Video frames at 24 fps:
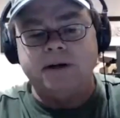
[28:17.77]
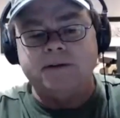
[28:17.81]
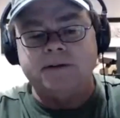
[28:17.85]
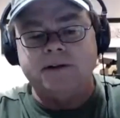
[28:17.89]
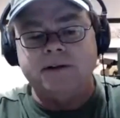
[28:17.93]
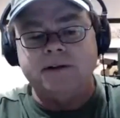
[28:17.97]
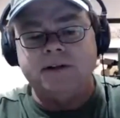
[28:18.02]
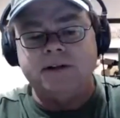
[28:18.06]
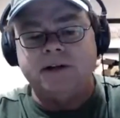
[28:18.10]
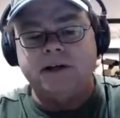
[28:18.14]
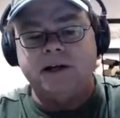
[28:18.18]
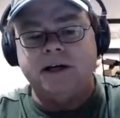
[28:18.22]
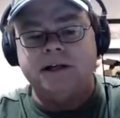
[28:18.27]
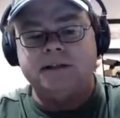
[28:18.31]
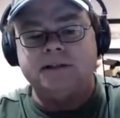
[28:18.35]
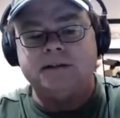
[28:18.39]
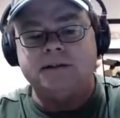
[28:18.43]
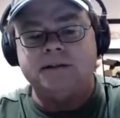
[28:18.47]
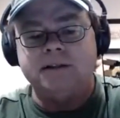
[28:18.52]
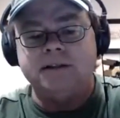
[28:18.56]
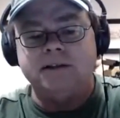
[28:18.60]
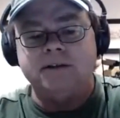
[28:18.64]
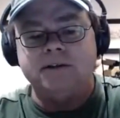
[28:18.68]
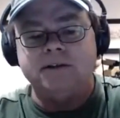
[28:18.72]
you got you
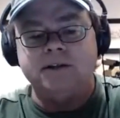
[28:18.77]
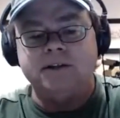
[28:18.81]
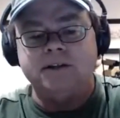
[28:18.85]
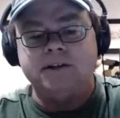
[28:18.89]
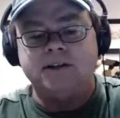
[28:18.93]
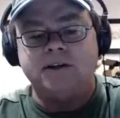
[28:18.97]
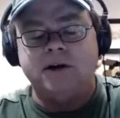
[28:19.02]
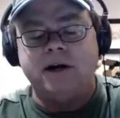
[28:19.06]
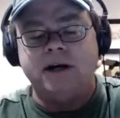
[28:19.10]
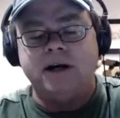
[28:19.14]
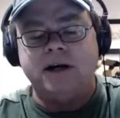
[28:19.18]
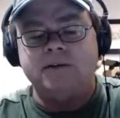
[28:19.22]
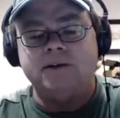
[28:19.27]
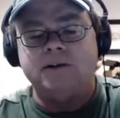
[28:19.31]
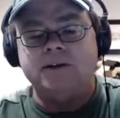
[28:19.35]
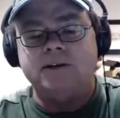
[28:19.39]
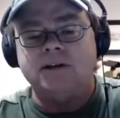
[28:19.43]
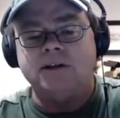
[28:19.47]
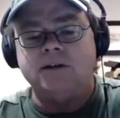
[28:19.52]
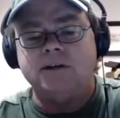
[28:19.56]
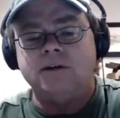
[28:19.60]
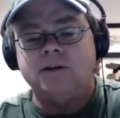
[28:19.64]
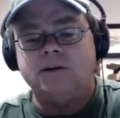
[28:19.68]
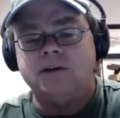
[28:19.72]
know this crowd. Then you
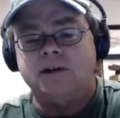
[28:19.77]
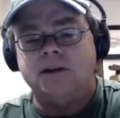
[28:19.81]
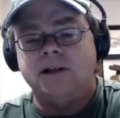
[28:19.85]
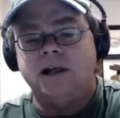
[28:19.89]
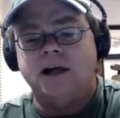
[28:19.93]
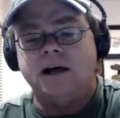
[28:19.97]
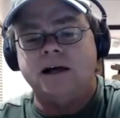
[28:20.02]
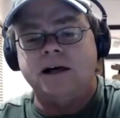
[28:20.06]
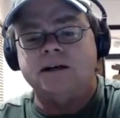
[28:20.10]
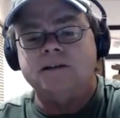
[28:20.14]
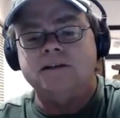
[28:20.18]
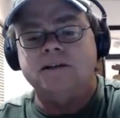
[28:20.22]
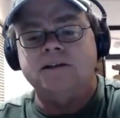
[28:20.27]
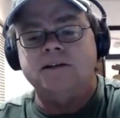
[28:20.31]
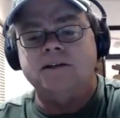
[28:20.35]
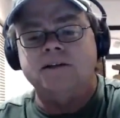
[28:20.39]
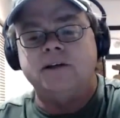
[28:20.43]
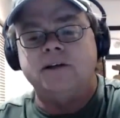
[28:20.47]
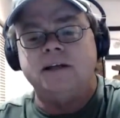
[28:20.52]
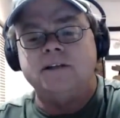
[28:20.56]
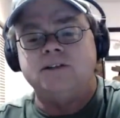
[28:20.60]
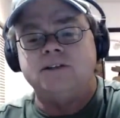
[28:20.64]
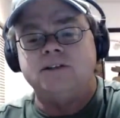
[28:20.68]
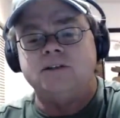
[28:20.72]
go at Glock, and then you
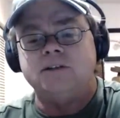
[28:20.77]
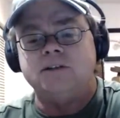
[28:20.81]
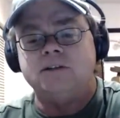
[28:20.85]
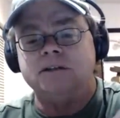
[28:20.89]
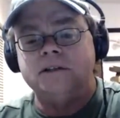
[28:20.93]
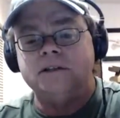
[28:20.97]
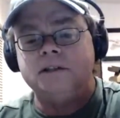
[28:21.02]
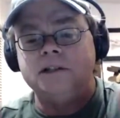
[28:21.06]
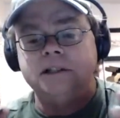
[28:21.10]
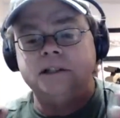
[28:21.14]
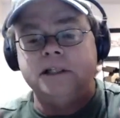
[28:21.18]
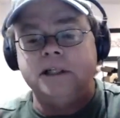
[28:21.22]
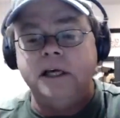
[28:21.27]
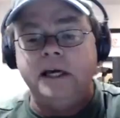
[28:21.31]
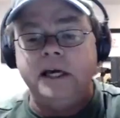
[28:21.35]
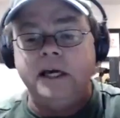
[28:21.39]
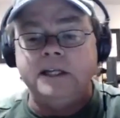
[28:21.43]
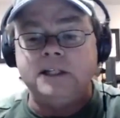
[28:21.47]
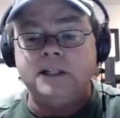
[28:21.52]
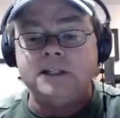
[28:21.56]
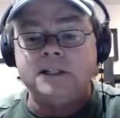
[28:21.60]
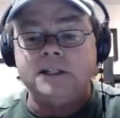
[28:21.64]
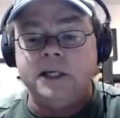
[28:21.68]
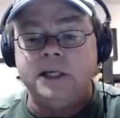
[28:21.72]
got your
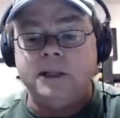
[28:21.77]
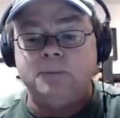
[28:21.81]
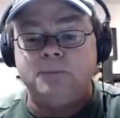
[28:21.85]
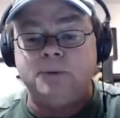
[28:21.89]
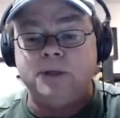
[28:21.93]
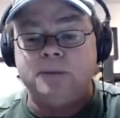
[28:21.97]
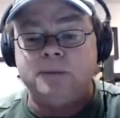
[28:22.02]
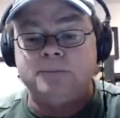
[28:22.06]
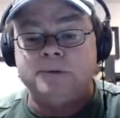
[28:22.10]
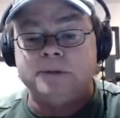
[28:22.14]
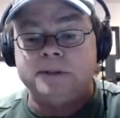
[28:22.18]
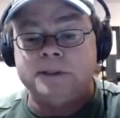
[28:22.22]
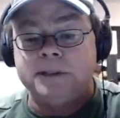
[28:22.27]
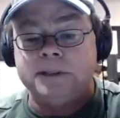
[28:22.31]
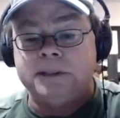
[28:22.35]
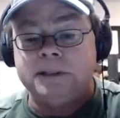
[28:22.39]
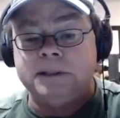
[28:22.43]
HK people. You know.